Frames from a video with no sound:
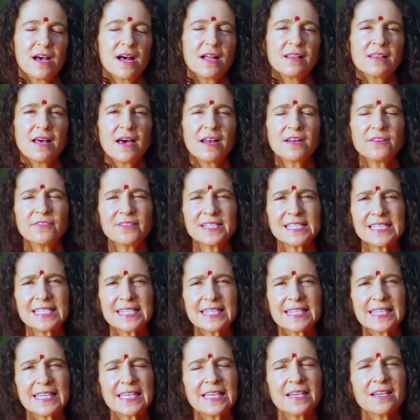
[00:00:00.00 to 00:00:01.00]
A lot of us
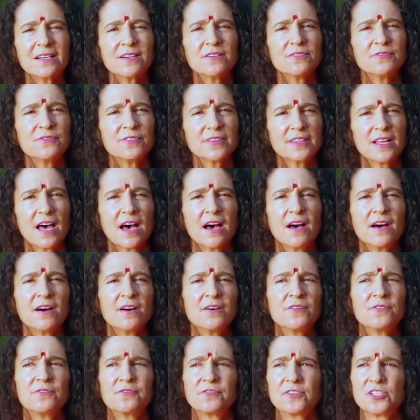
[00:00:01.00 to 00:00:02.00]
think of
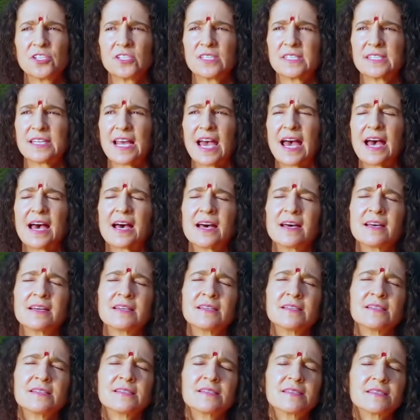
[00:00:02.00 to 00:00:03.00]
love just
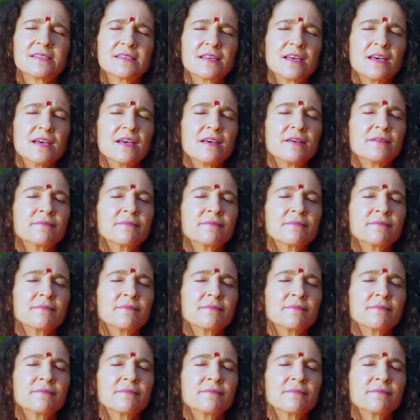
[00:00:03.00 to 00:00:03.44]
as